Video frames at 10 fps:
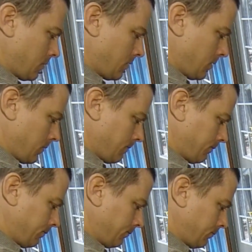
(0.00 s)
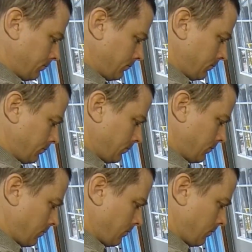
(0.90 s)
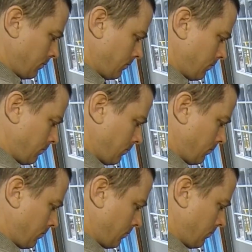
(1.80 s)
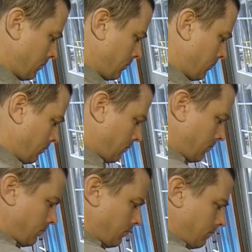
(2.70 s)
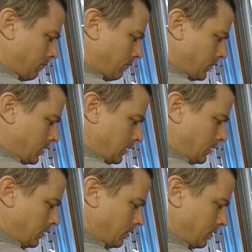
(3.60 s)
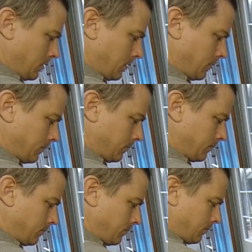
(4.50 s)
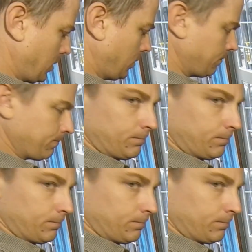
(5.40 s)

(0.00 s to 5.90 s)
So aside from not liking the drill press, I will say that Powermatic has always been really good at